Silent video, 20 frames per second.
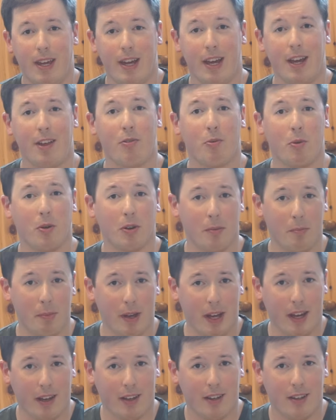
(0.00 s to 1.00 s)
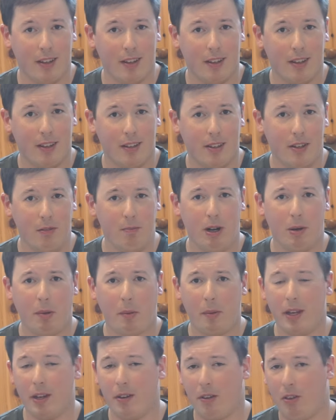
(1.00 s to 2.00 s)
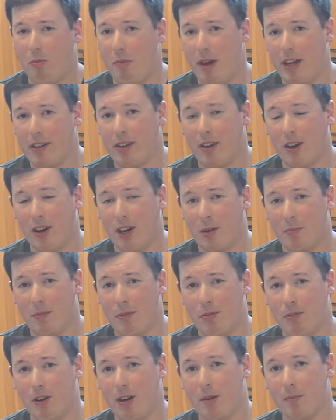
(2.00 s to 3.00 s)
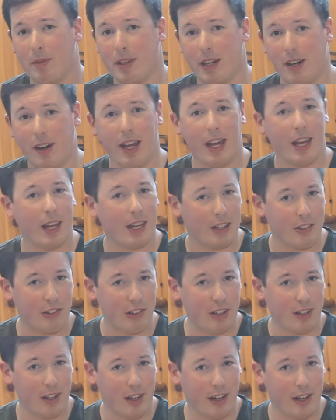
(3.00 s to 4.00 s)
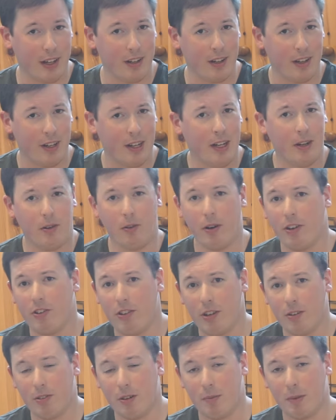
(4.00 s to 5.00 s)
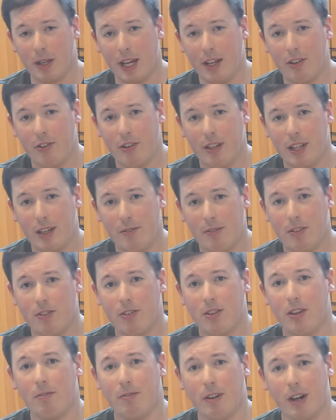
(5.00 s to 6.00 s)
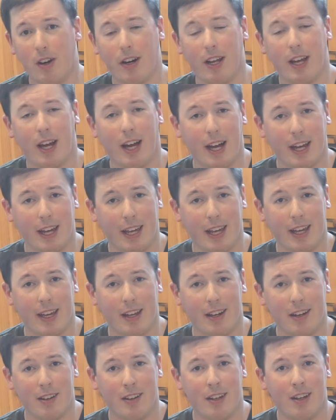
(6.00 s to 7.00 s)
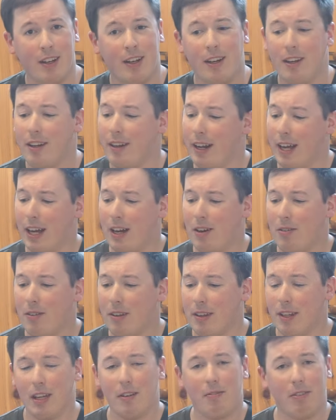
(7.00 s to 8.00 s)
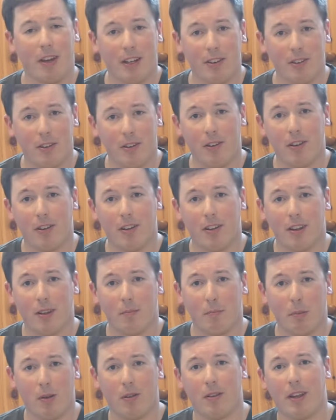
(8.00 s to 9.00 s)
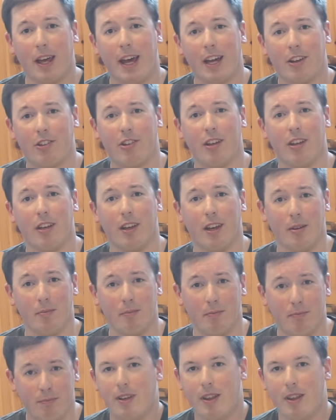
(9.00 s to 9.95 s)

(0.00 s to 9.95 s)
Hey guys, welcome back. You probably know Specna Arms from their AEG line, ranging from the entry level to the very high end. Now they've entered the bolt action game.